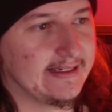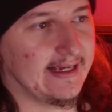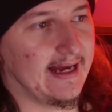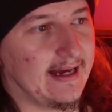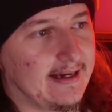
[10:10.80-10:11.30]

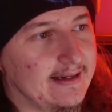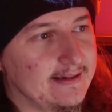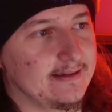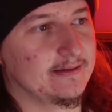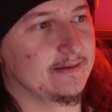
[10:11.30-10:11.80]

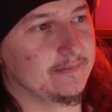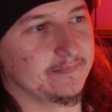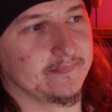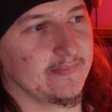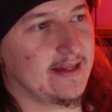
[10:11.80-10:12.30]

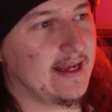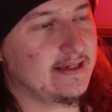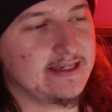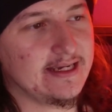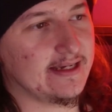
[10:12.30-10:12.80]

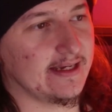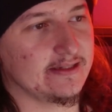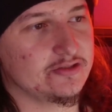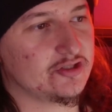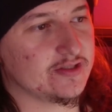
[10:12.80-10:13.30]
and yeah,
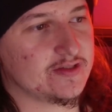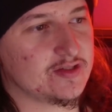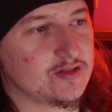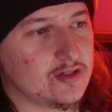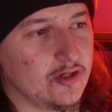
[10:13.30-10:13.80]
and just
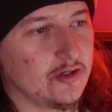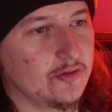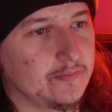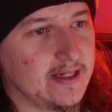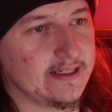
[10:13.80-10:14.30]

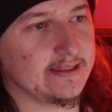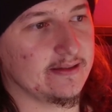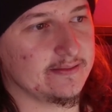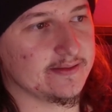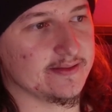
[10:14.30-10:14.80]
so many
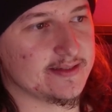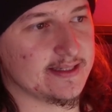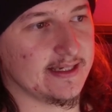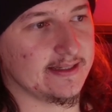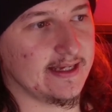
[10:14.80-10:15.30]
others
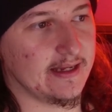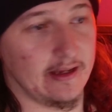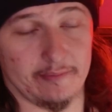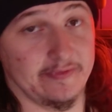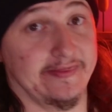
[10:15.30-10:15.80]
that,
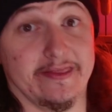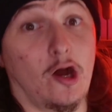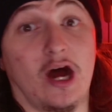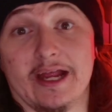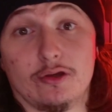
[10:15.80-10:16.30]
yeah,
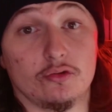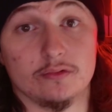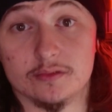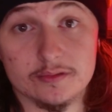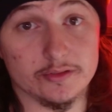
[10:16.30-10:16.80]
Nile,
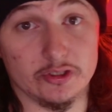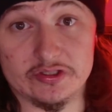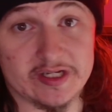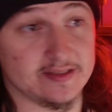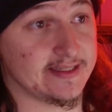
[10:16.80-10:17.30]
who
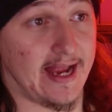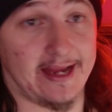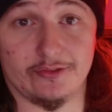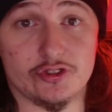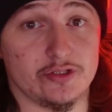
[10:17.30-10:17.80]
does
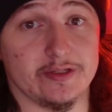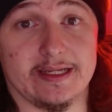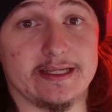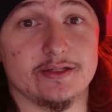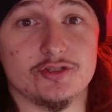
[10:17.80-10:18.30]
ancient
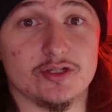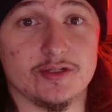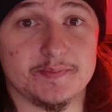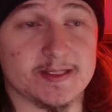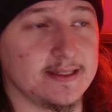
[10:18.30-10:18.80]

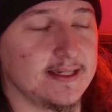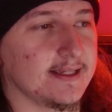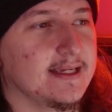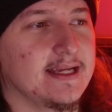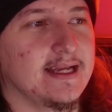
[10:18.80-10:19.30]
Egypt.
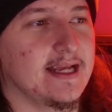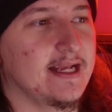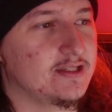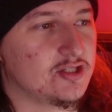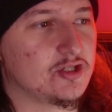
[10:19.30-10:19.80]
Like,
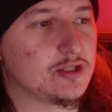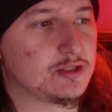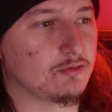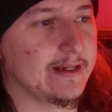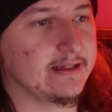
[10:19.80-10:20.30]
it's
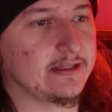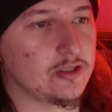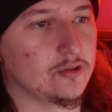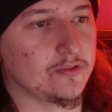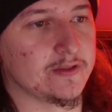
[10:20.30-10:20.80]
just really
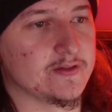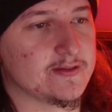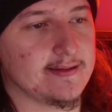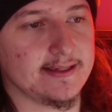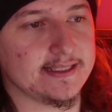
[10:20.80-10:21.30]
cool
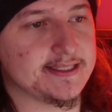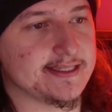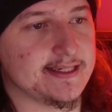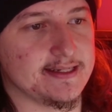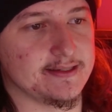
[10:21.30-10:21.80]
because, like I
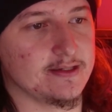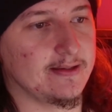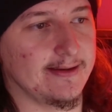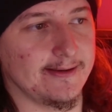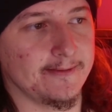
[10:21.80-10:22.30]
said, you
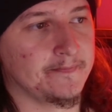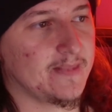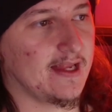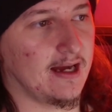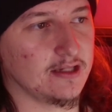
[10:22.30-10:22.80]
know,
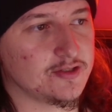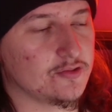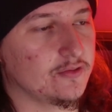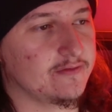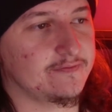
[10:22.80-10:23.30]
I
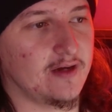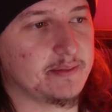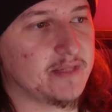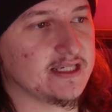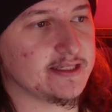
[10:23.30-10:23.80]
sort of
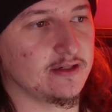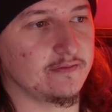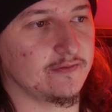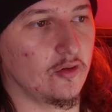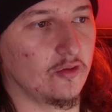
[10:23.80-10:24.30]
find
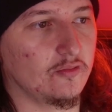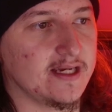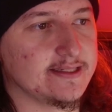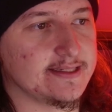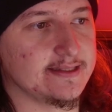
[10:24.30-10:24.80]
myself
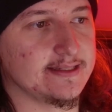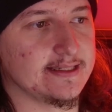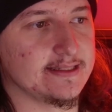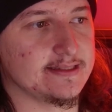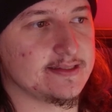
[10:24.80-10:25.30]
always in
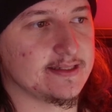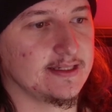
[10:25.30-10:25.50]
these,